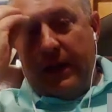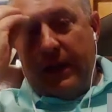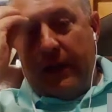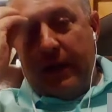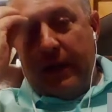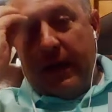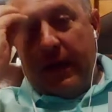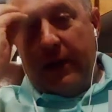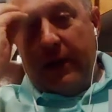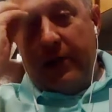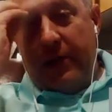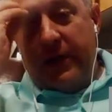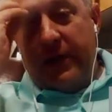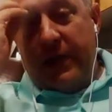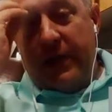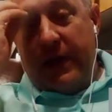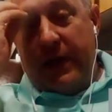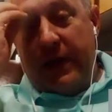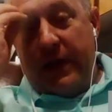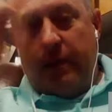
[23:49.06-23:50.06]
I mean, I
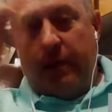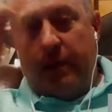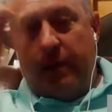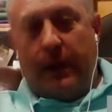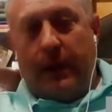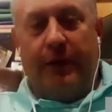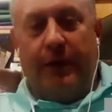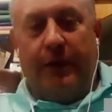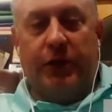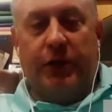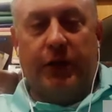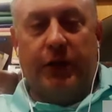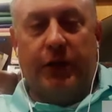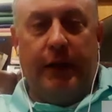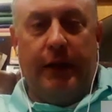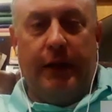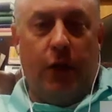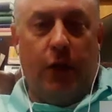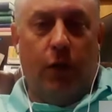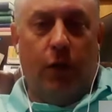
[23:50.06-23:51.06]
understand obviously
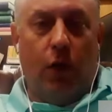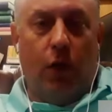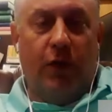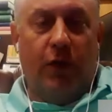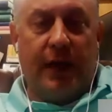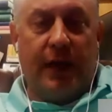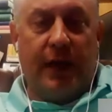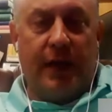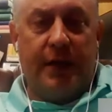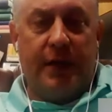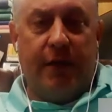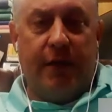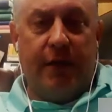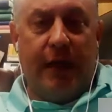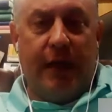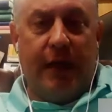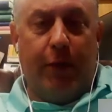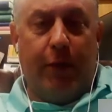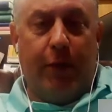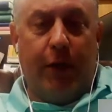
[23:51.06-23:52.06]
if you oversize the
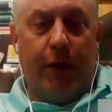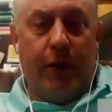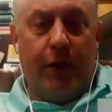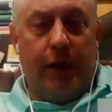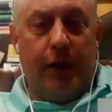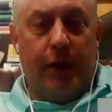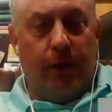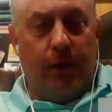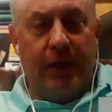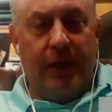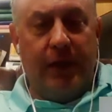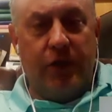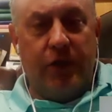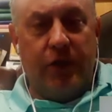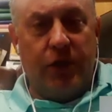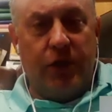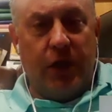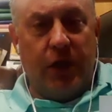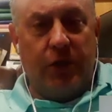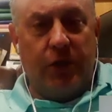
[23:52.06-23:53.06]
evaporator, you're going to raise the
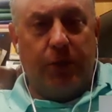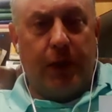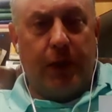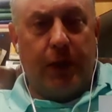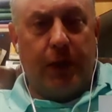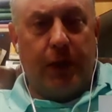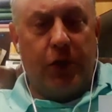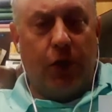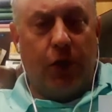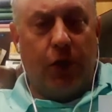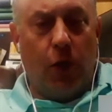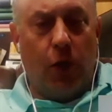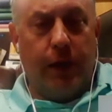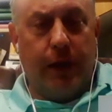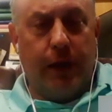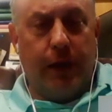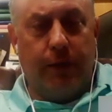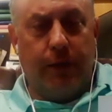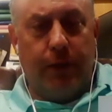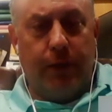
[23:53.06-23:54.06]
suction pressure, lower
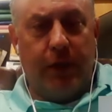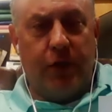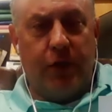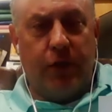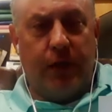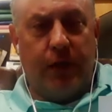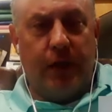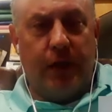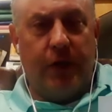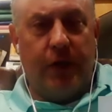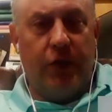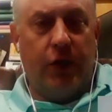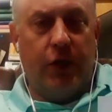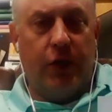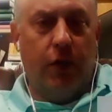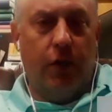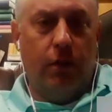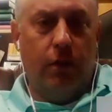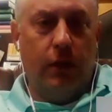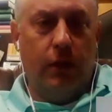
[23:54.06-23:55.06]
the compression
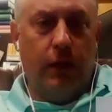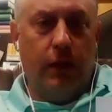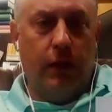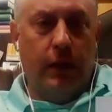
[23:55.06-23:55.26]
ratio.